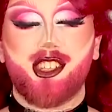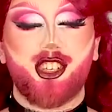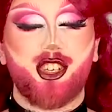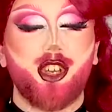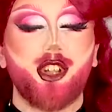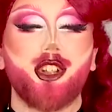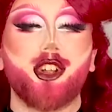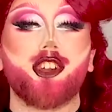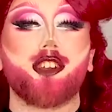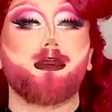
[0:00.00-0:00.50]

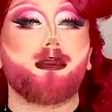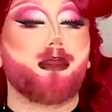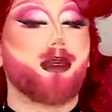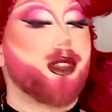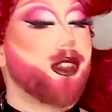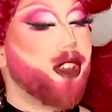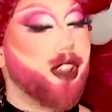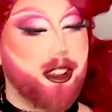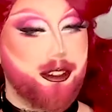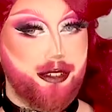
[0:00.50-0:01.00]
You looked
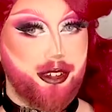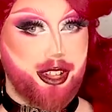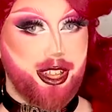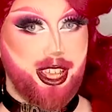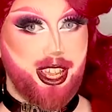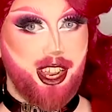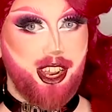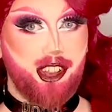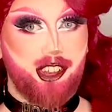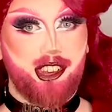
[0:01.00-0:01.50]
beautiful
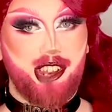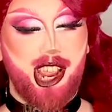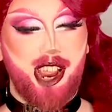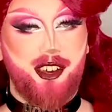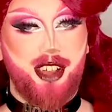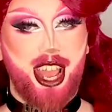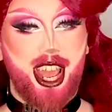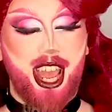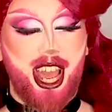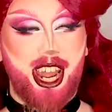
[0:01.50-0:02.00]
here,
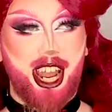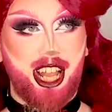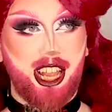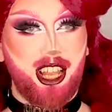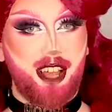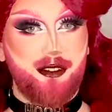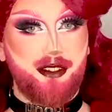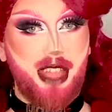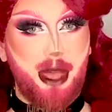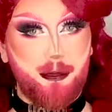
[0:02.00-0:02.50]
Cherry, and I
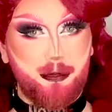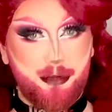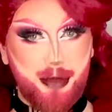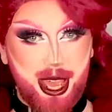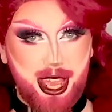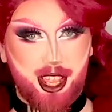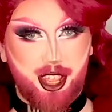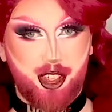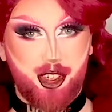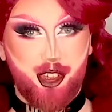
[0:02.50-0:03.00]
love that
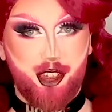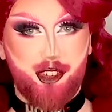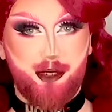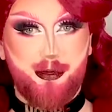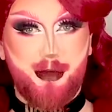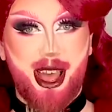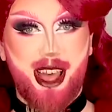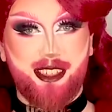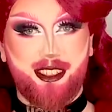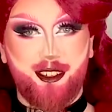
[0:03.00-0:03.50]
big, huge,
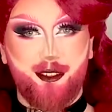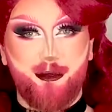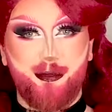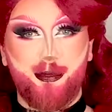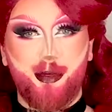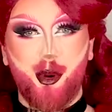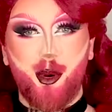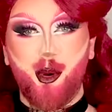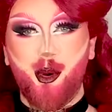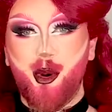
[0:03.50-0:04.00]
massive
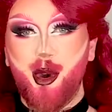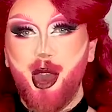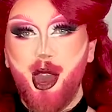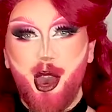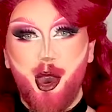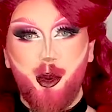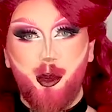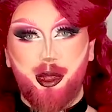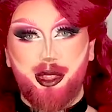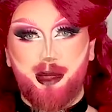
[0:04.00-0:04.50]
bow
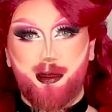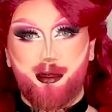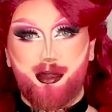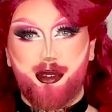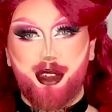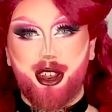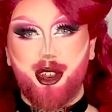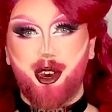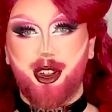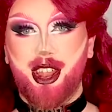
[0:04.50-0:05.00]
with the
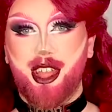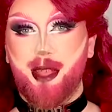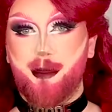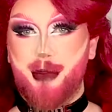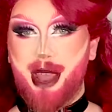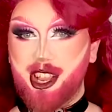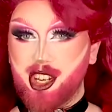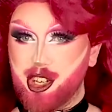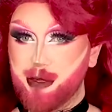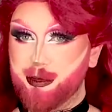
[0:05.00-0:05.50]
print on it that
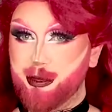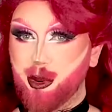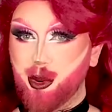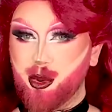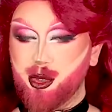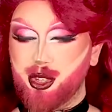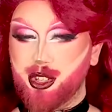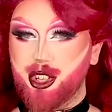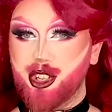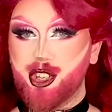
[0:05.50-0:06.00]
matched the
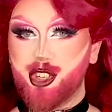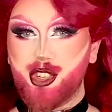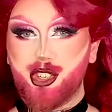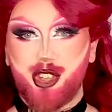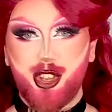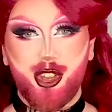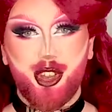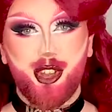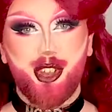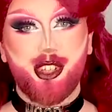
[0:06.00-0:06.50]
bows on the
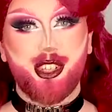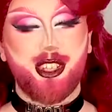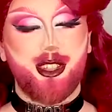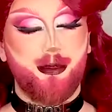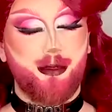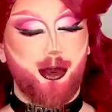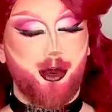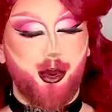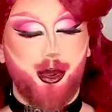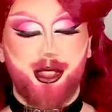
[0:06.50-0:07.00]
shoes, the
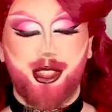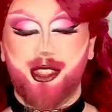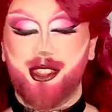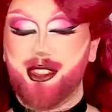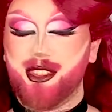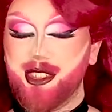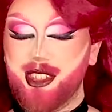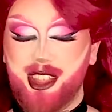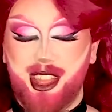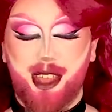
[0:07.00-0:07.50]
bow and
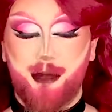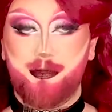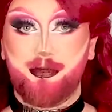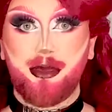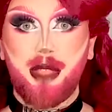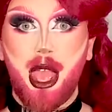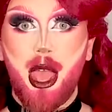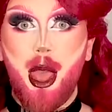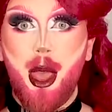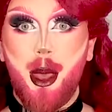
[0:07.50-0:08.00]
the
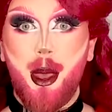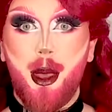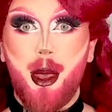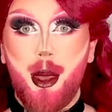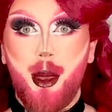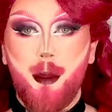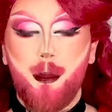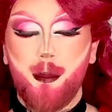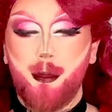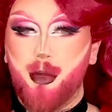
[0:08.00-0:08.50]

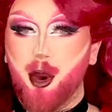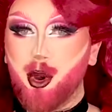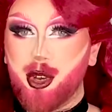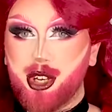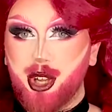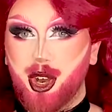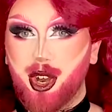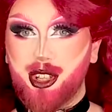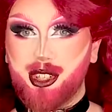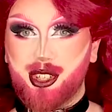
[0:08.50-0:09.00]
polka
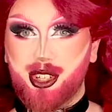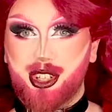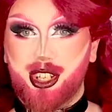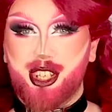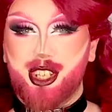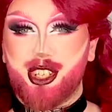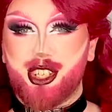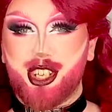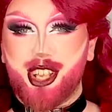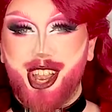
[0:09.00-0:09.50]
dots on the
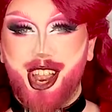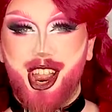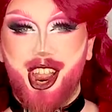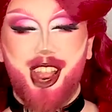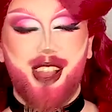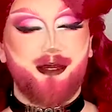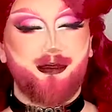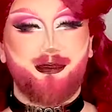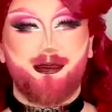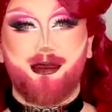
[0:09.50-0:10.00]

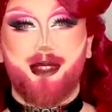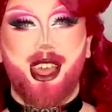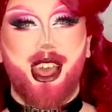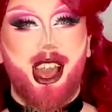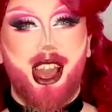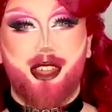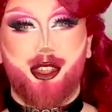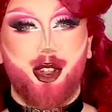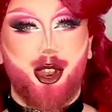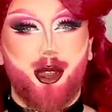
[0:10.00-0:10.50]
skirt.
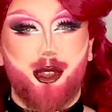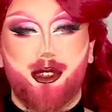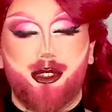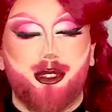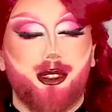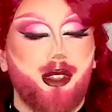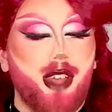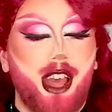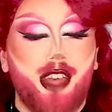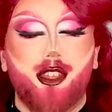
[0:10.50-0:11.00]
I thought
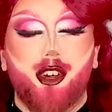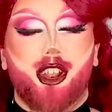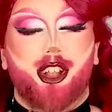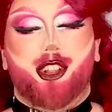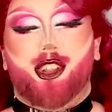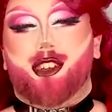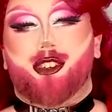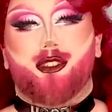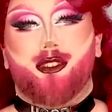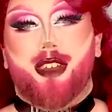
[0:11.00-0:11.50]
it
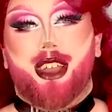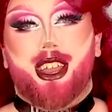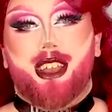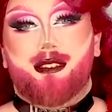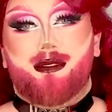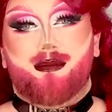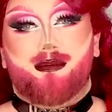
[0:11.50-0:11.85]
looked great.